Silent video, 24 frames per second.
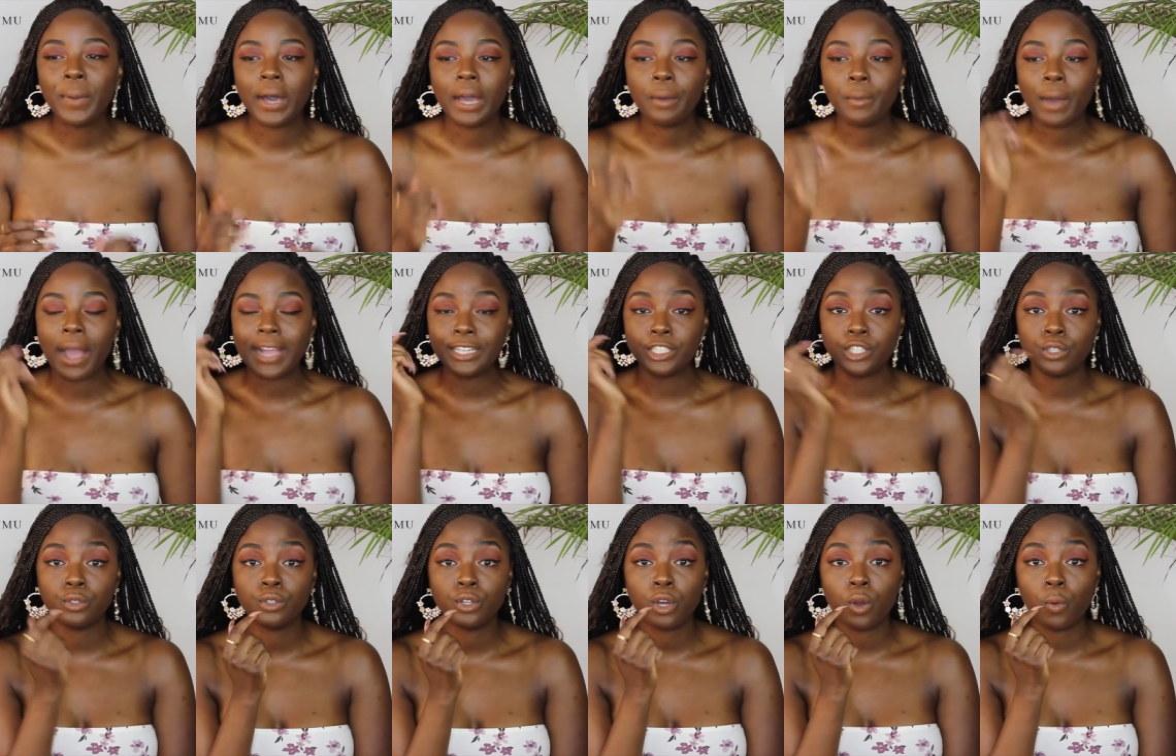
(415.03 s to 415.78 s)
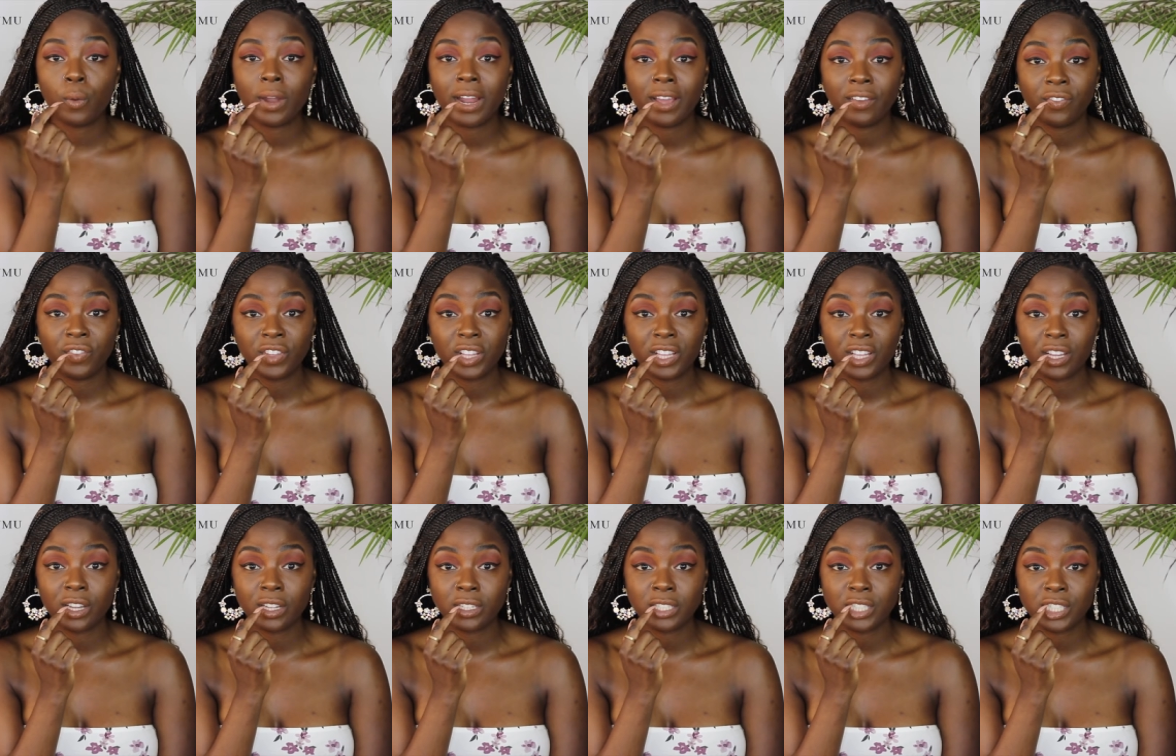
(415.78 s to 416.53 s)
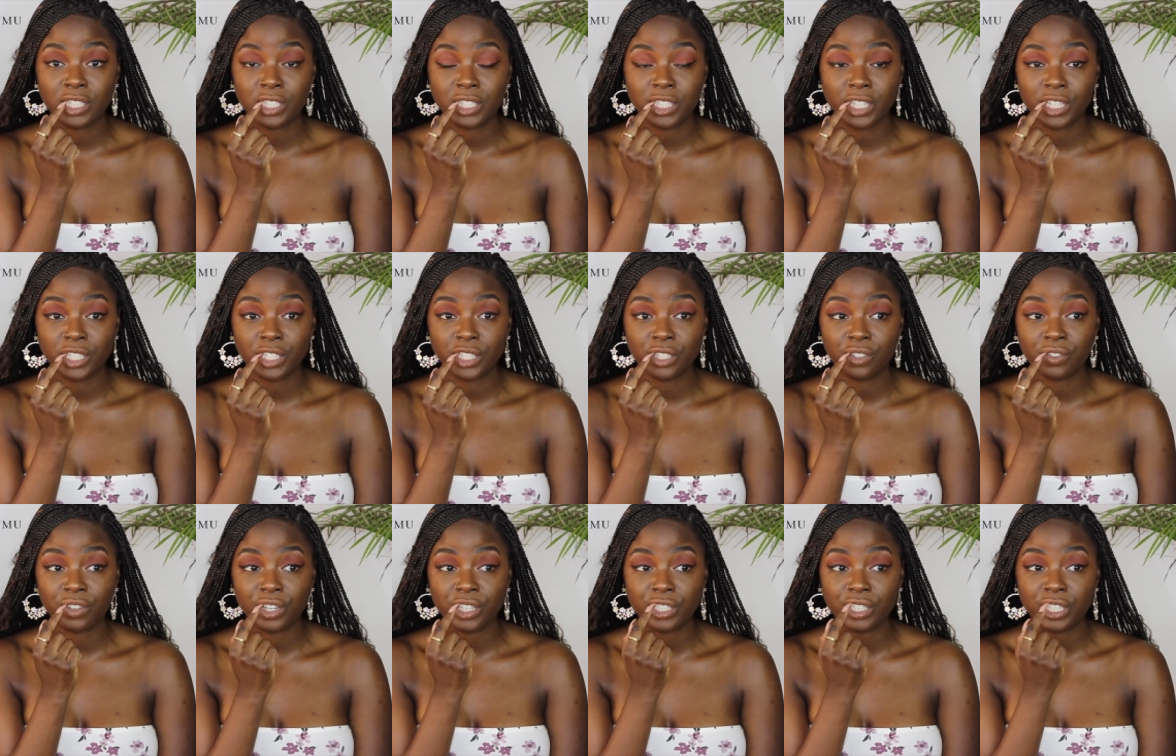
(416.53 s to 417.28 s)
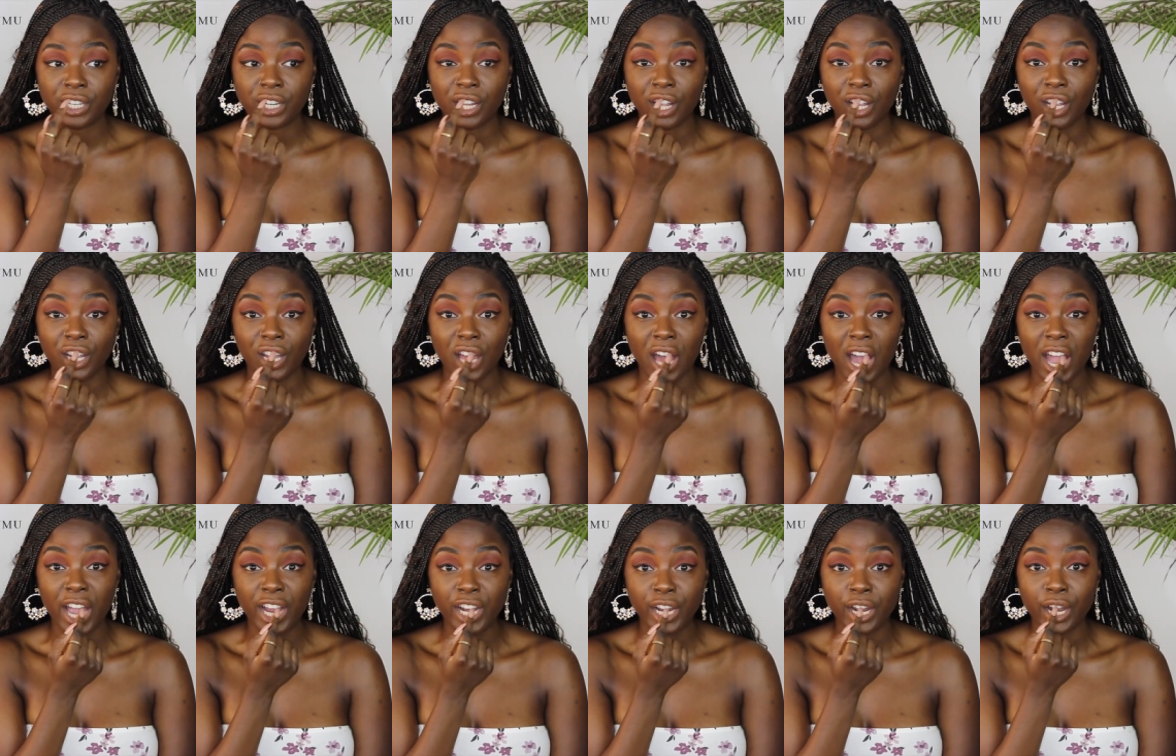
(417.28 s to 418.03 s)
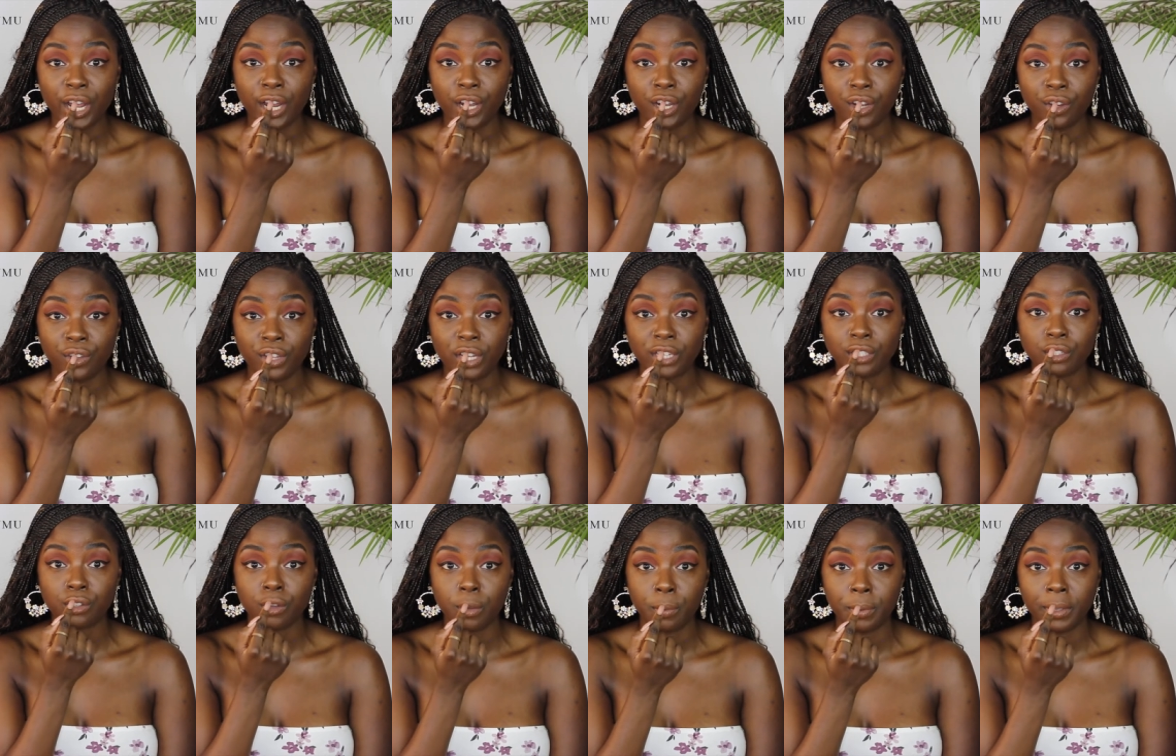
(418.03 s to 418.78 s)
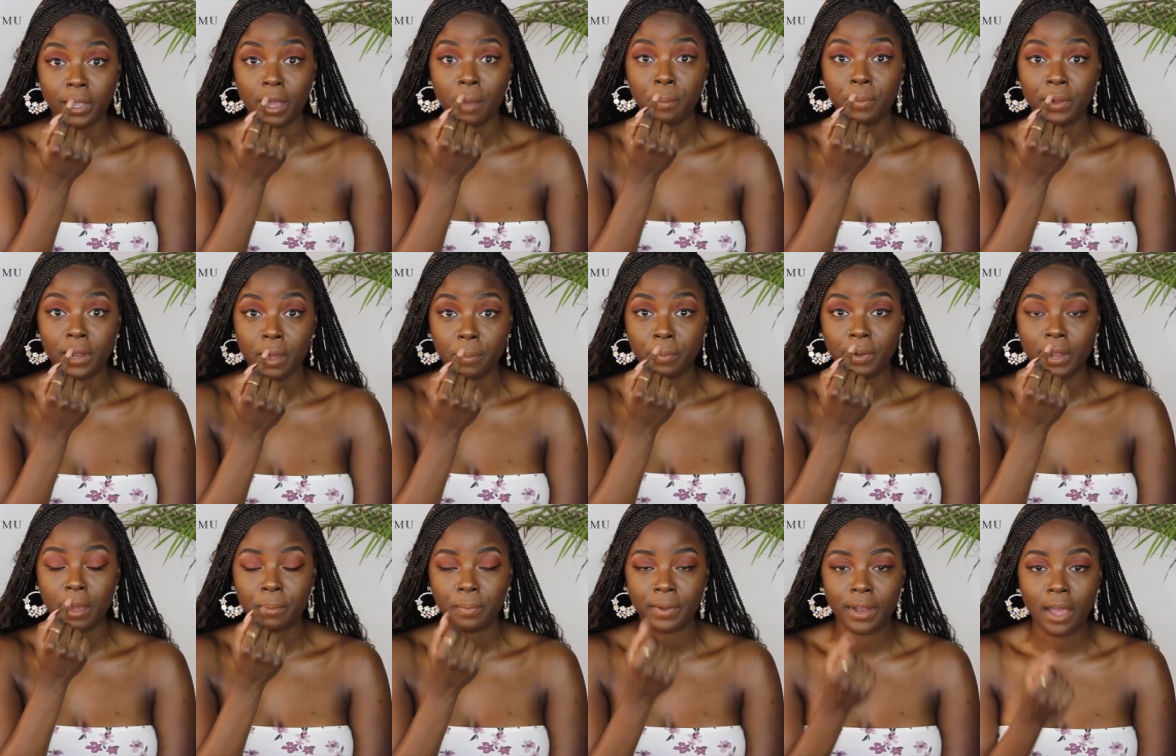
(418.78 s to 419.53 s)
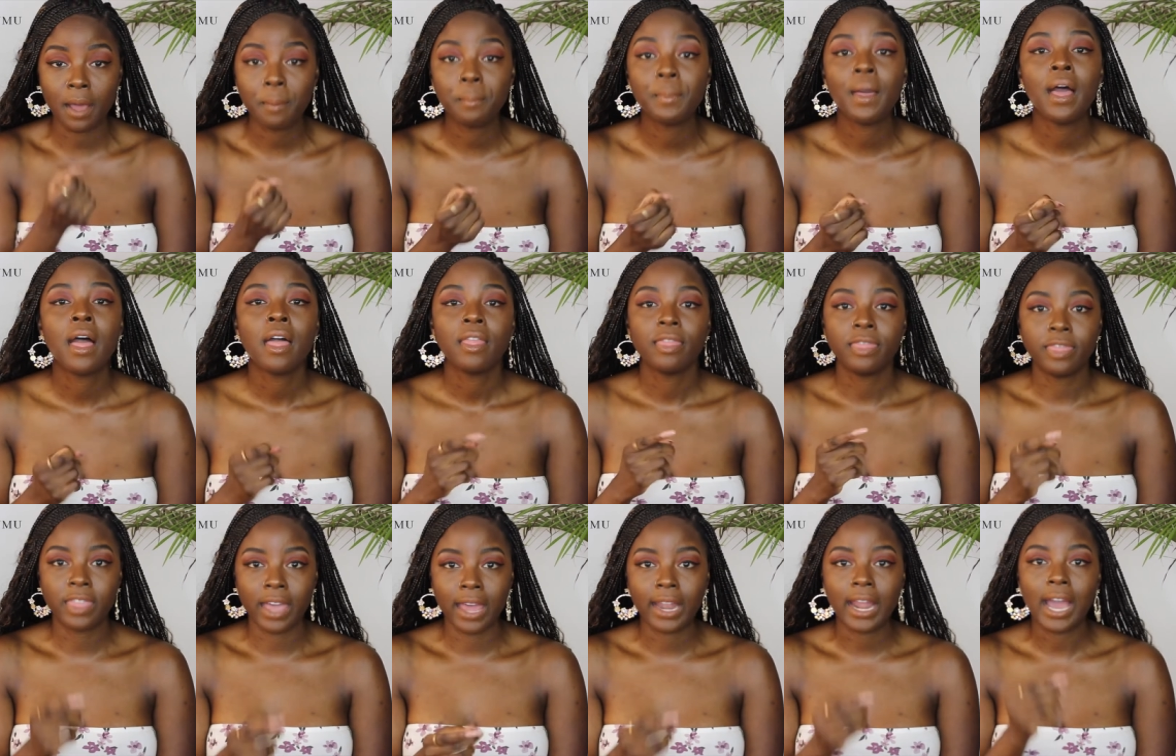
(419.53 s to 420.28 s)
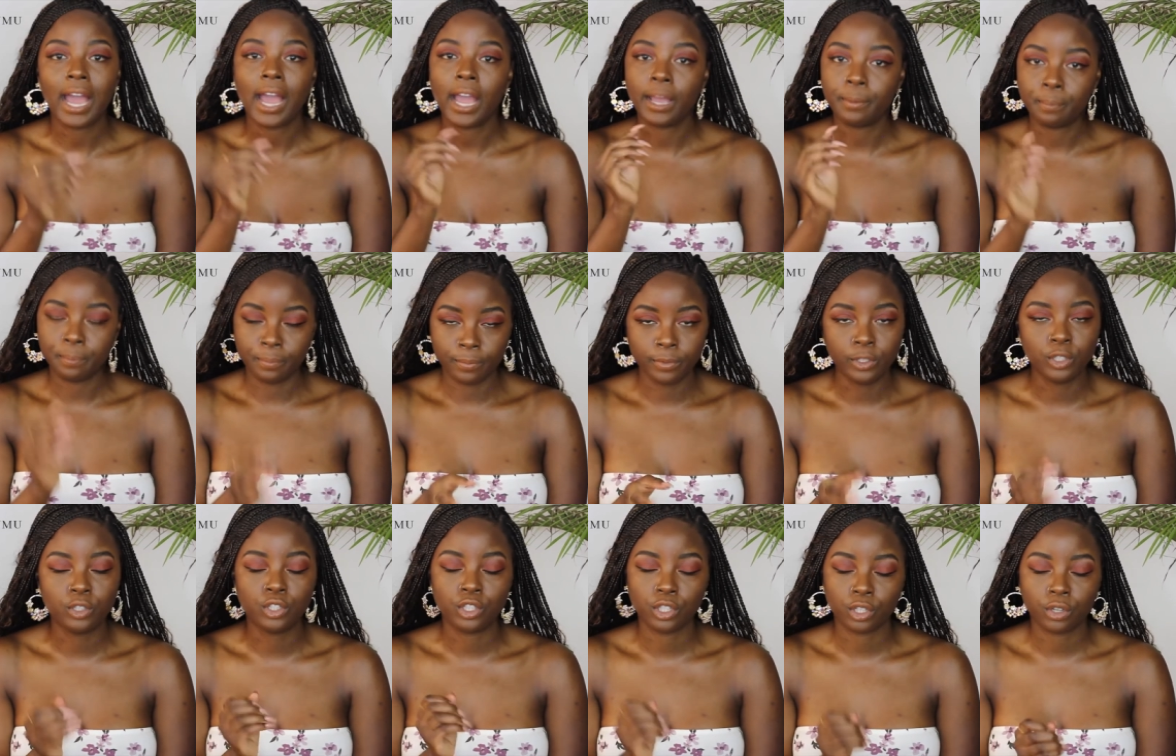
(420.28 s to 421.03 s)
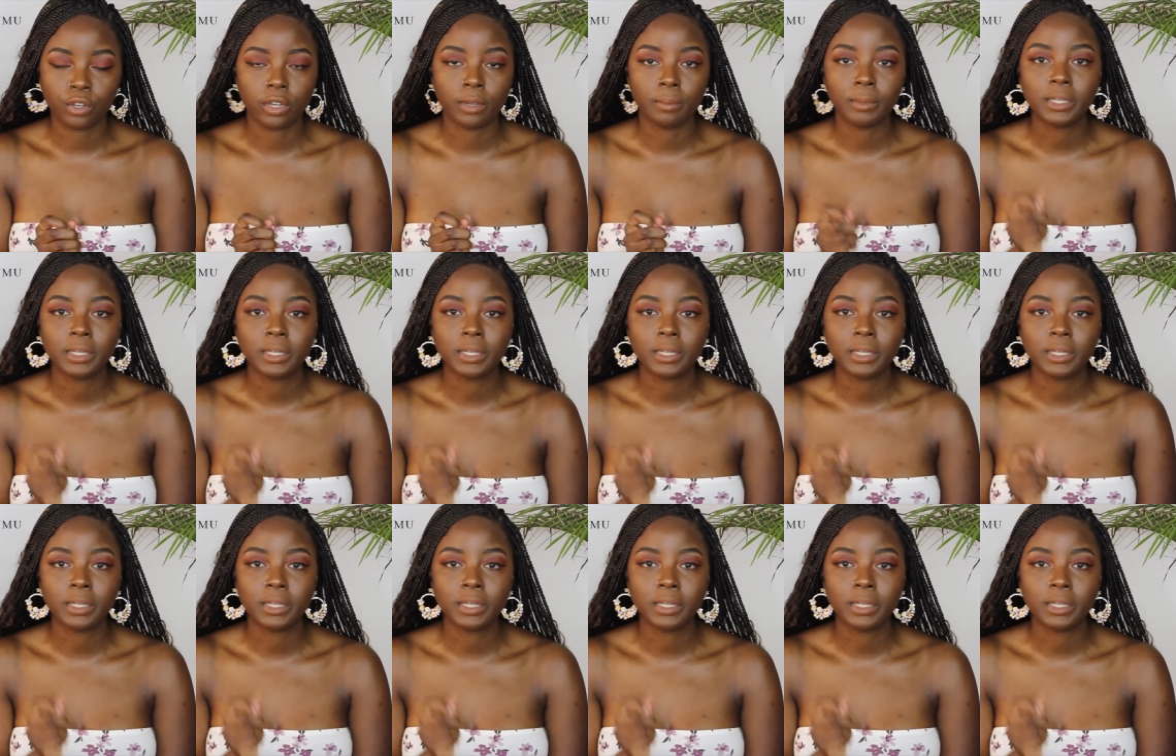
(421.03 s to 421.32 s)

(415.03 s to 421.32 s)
but I do know when I feel a sensation where it's like a line and I know that's creeping up and up and up and up, that I use the cream